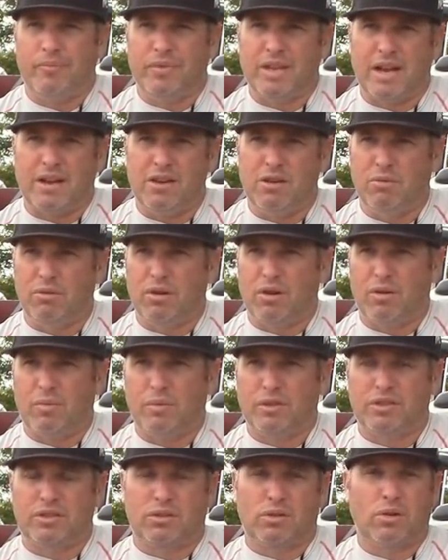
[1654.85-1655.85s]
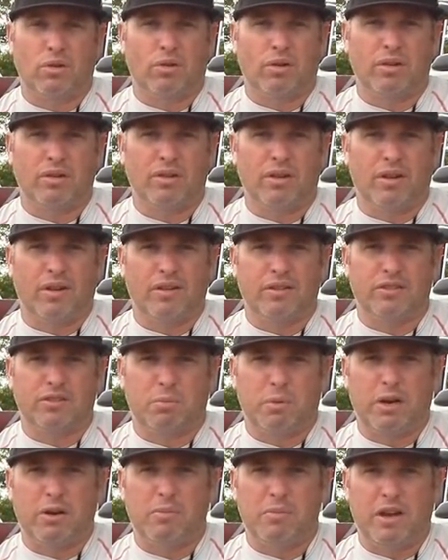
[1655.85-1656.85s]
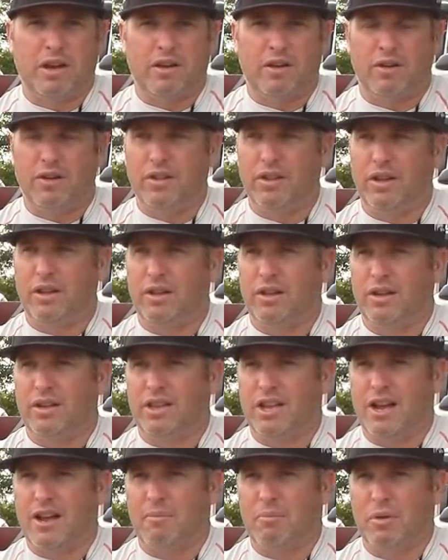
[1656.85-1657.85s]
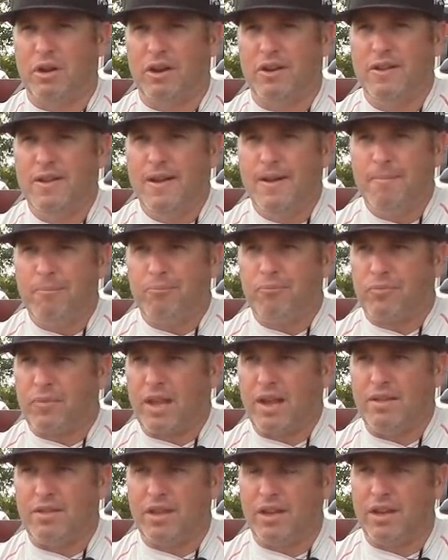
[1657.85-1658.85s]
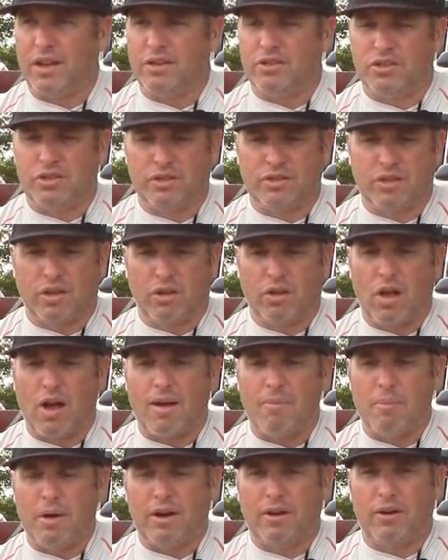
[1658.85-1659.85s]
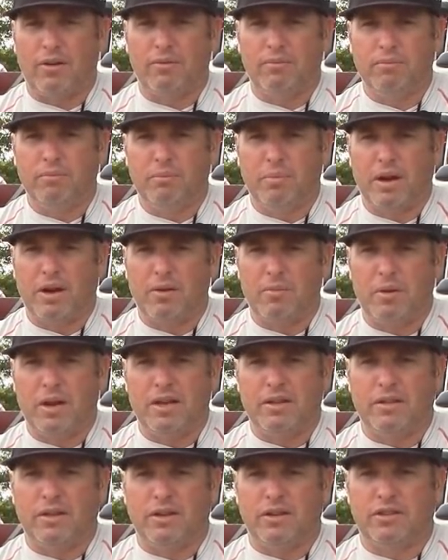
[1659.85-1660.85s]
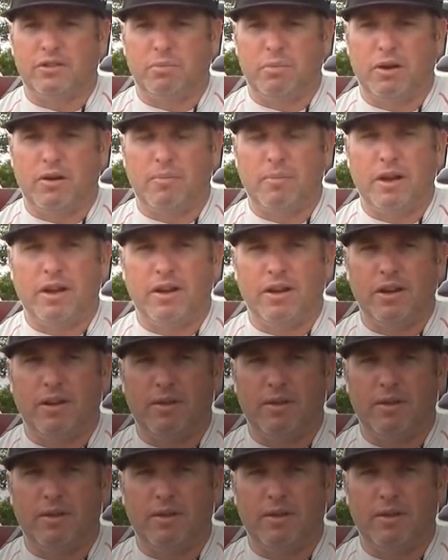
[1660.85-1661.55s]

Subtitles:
that you would almost throw a spinnerbait or anything like that, but I think it's just a lot better bait than a spinnerbait